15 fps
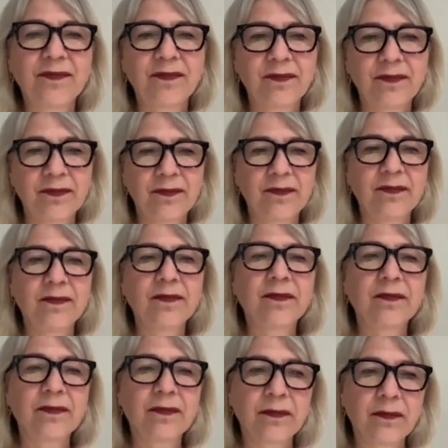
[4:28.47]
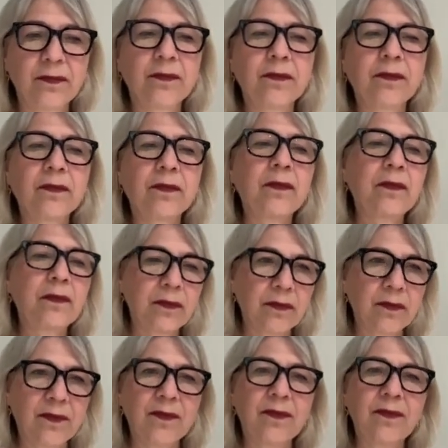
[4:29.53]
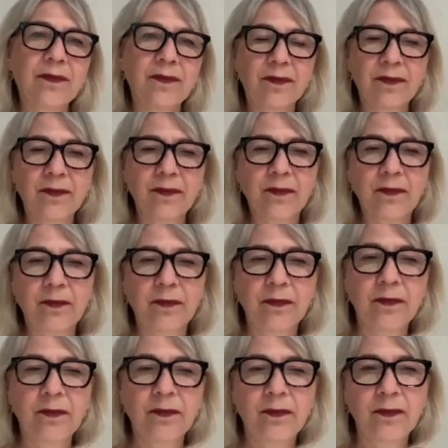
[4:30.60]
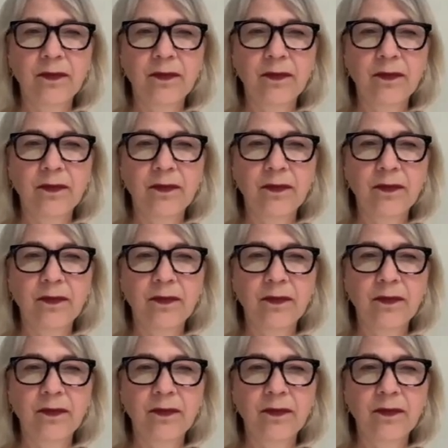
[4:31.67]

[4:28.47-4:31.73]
This person isn't speaking.